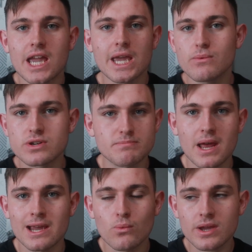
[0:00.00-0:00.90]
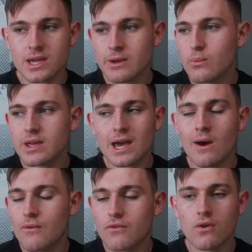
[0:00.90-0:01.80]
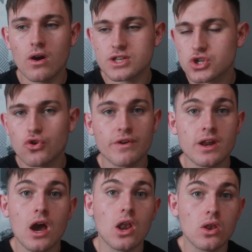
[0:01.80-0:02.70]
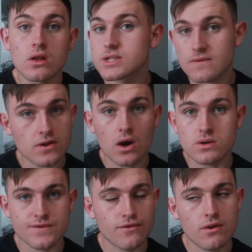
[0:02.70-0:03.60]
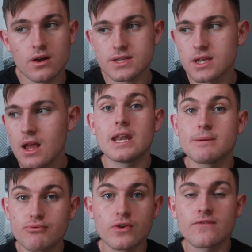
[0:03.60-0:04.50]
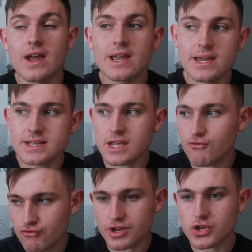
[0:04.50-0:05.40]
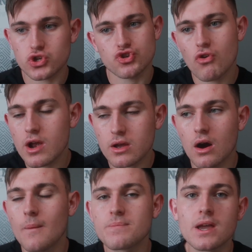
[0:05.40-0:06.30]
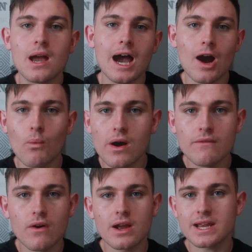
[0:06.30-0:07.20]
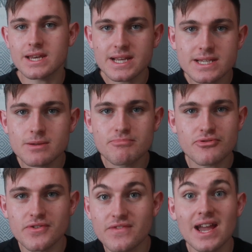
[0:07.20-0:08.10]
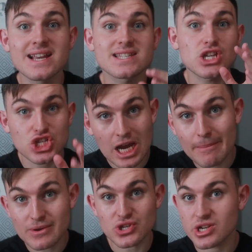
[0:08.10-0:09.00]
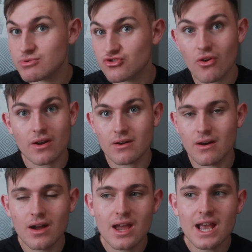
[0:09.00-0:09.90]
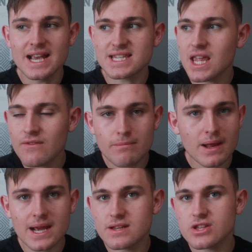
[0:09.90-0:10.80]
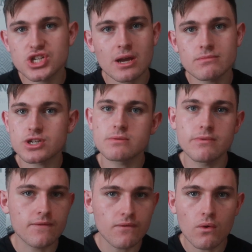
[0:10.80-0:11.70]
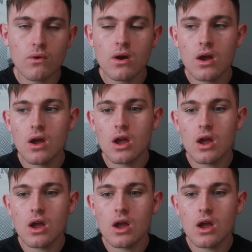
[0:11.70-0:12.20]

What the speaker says: he was playing week in, week out for us, scoring a lot of goals for us, and he proved that he is a really good striker. However, he needs to prove that he's a championship striker. He's never played in the championship before.